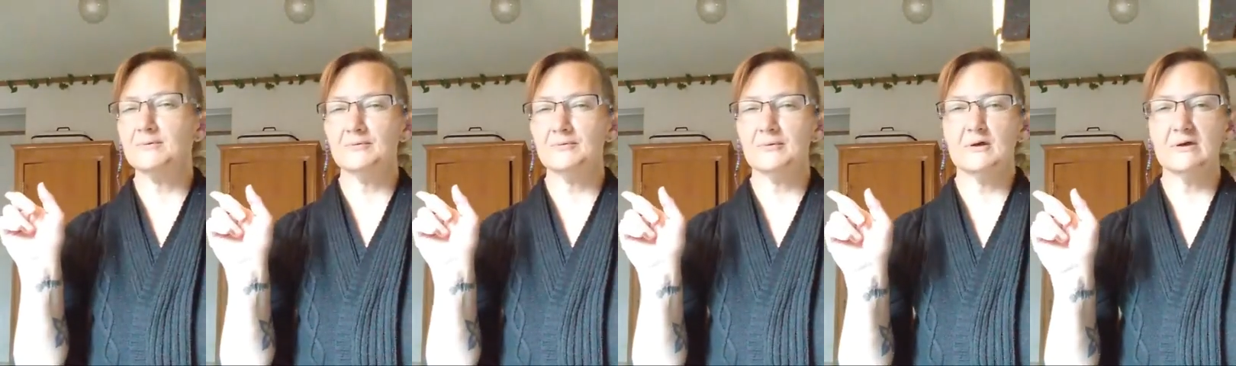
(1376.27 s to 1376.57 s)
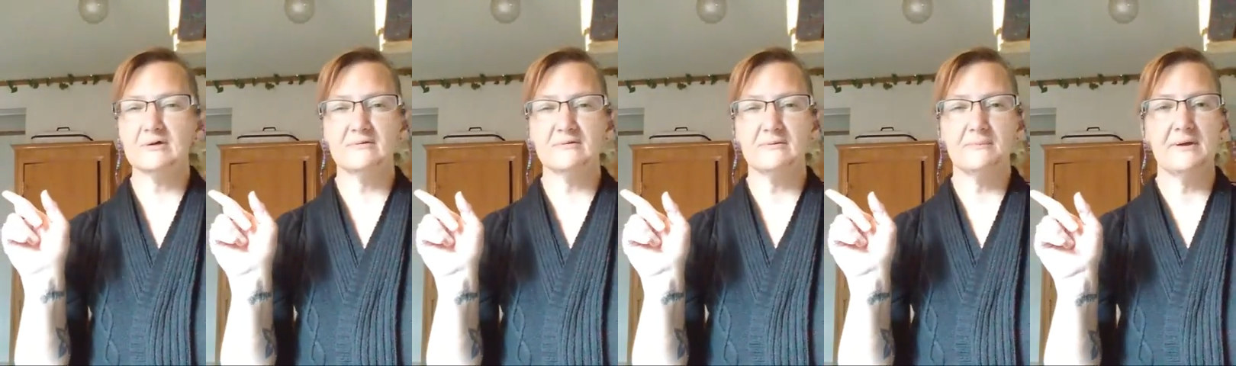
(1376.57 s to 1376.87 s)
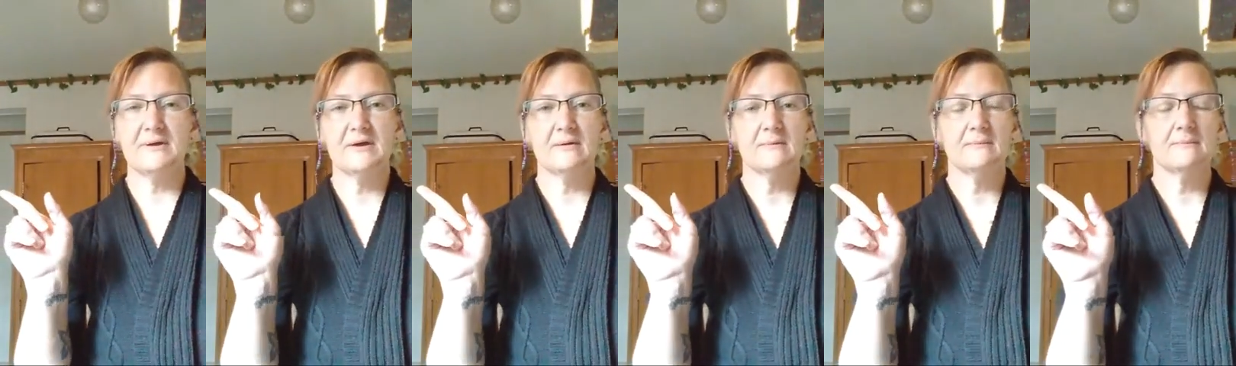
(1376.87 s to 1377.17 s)
the
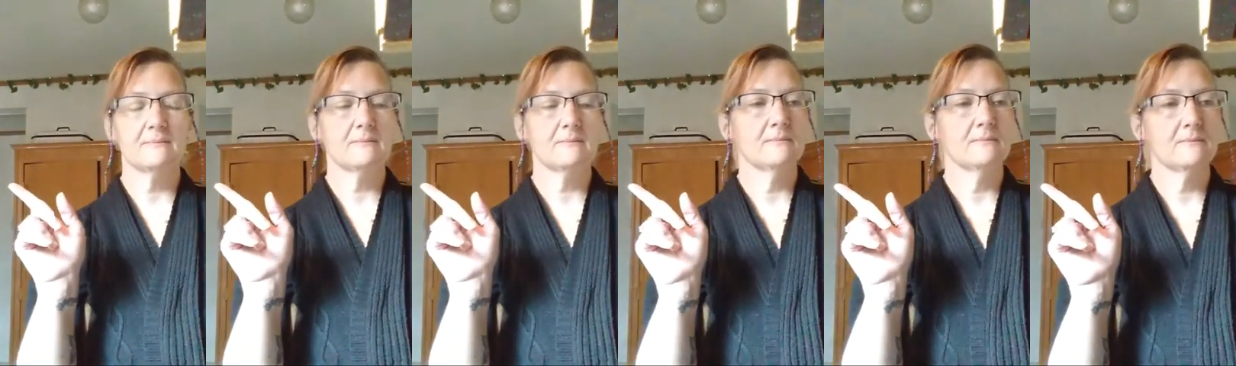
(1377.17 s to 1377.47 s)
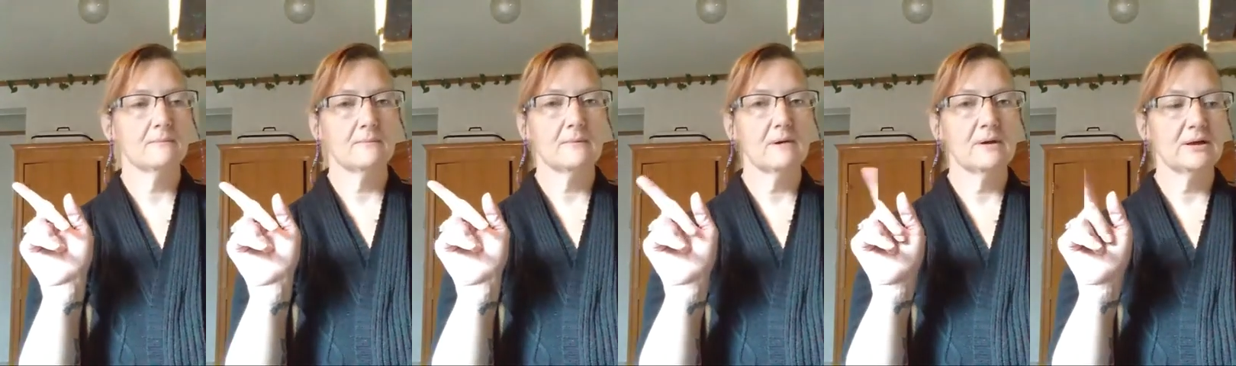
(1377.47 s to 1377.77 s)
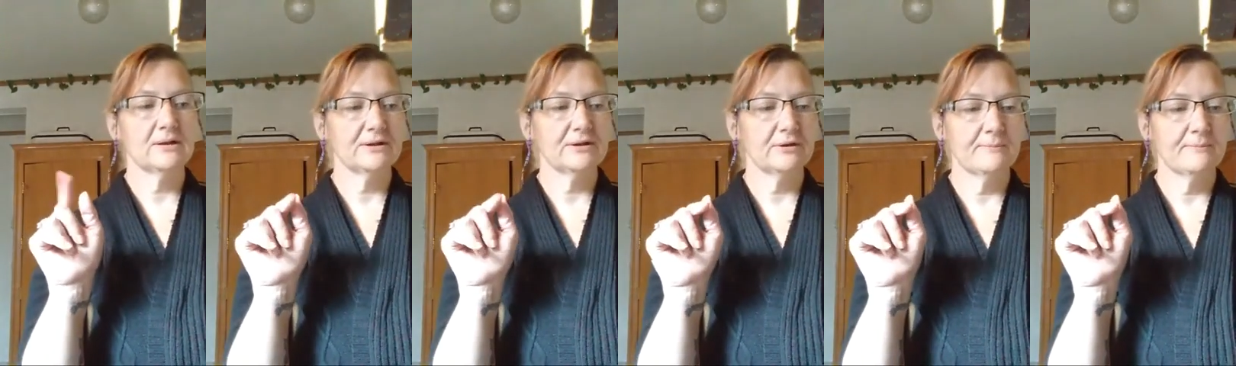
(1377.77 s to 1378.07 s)
recipe a
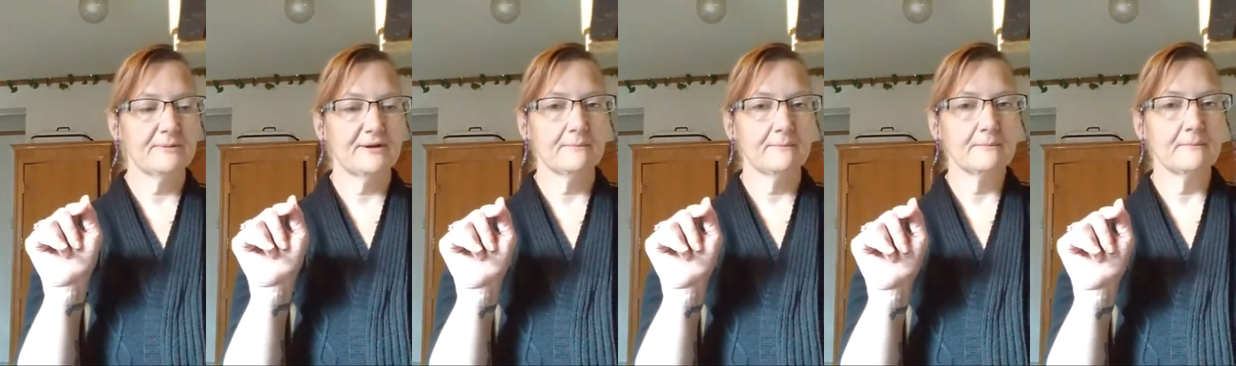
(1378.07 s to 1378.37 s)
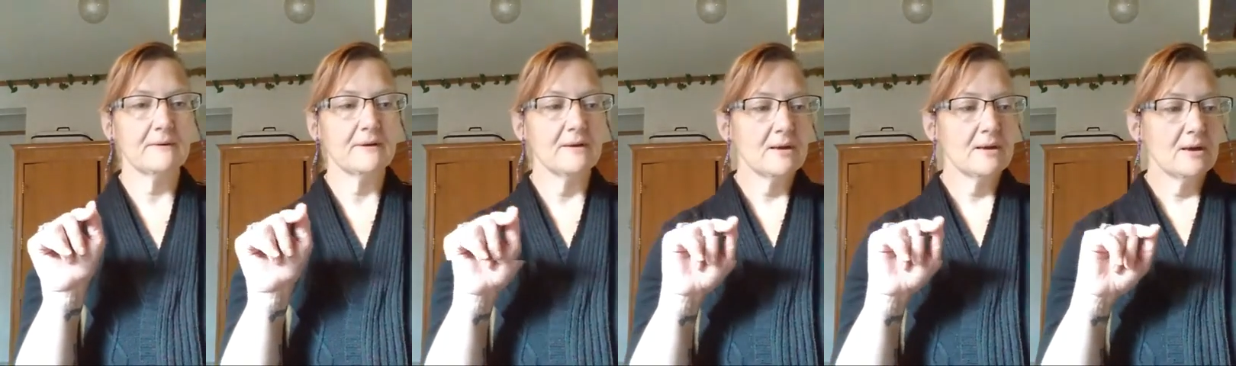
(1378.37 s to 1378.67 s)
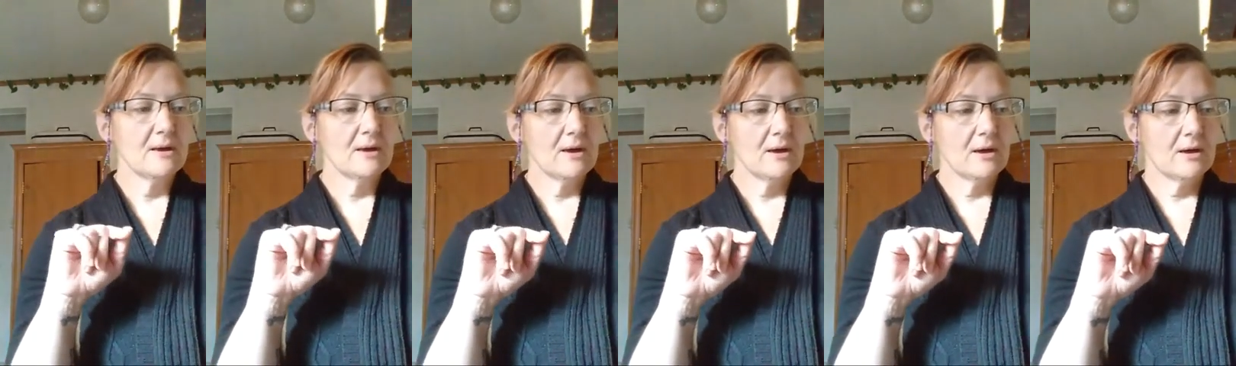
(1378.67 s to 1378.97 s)
little bit,
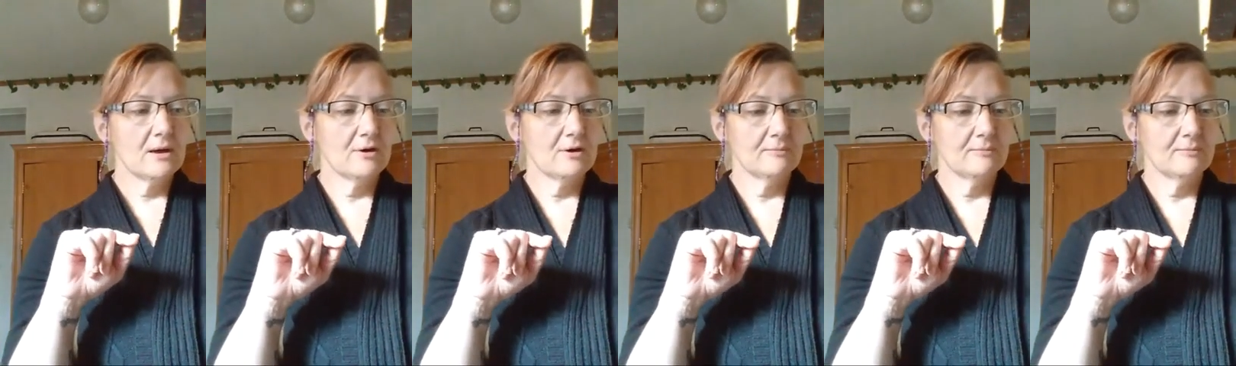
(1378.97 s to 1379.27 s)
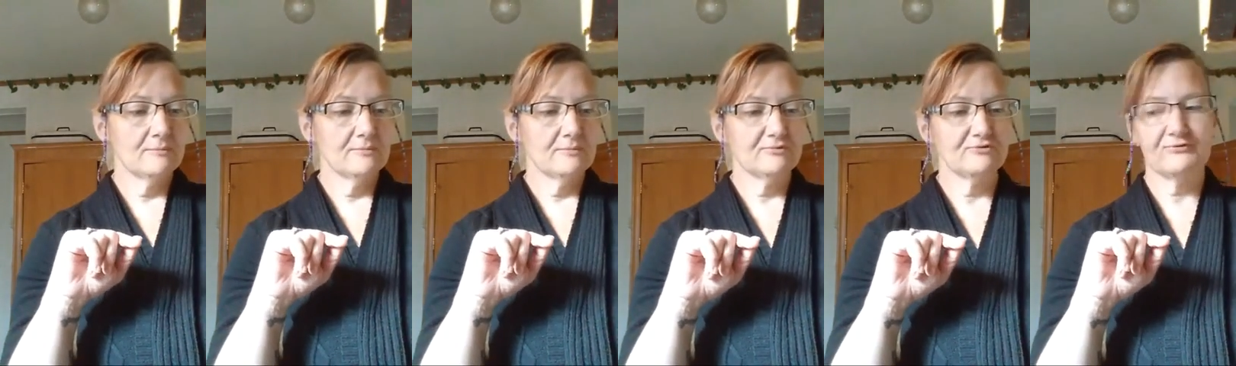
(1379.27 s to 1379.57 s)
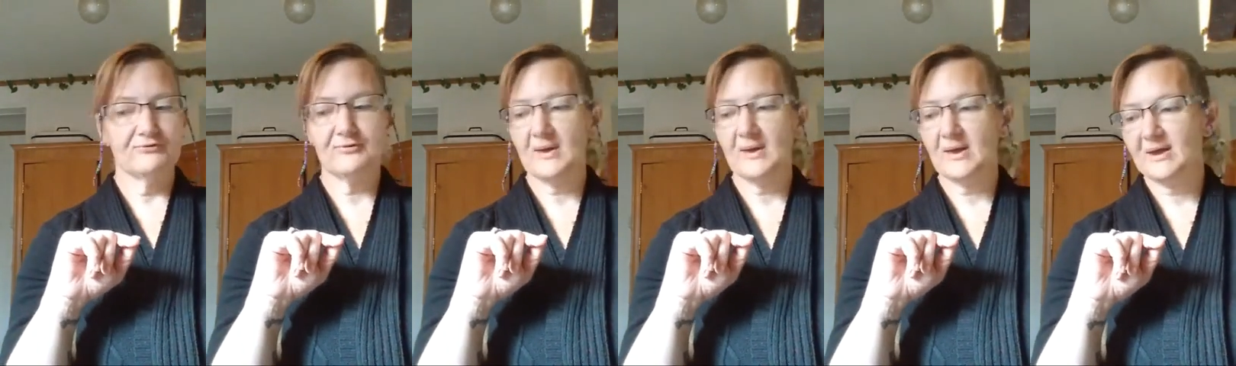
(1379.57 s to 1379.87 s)
just
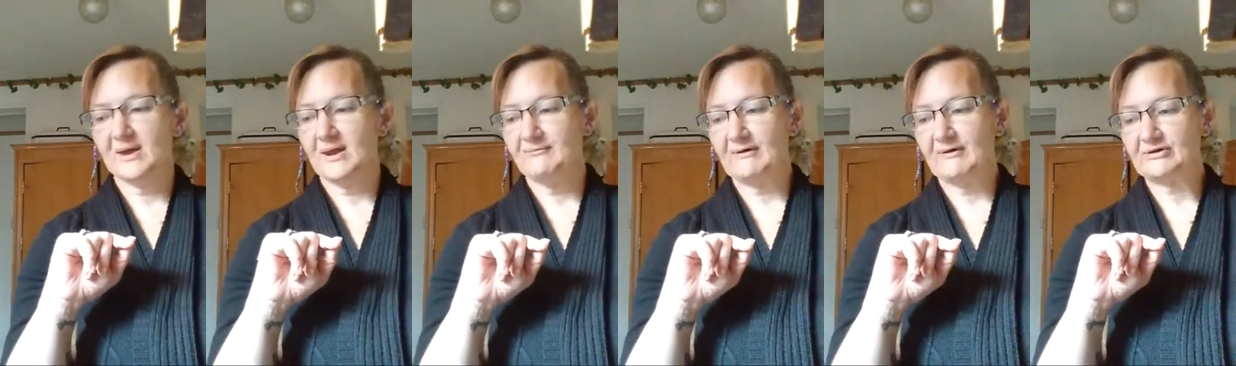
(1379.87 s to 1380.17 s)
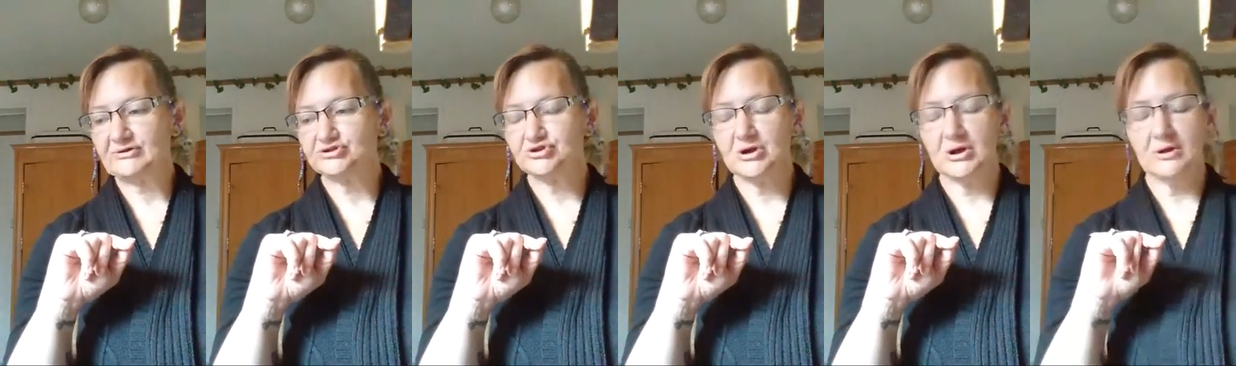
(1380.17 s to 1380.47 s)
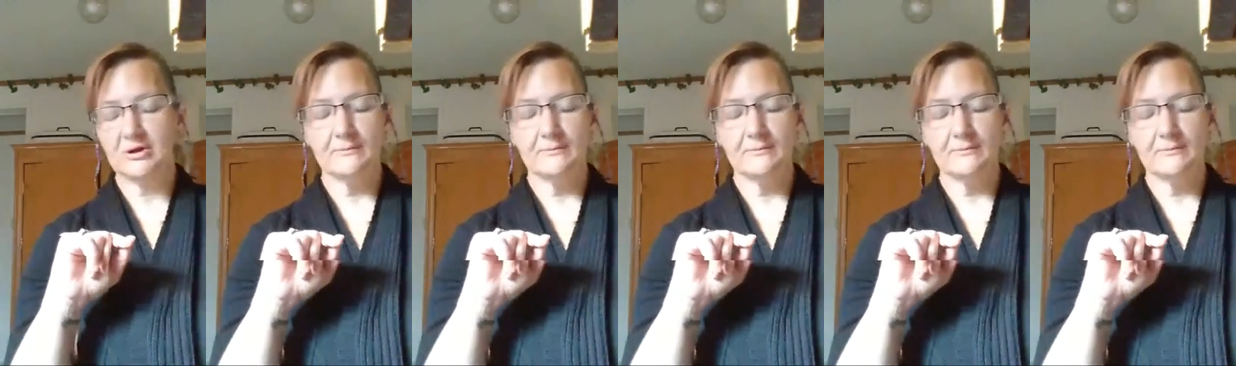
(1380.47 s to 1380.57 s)
so I can have extra.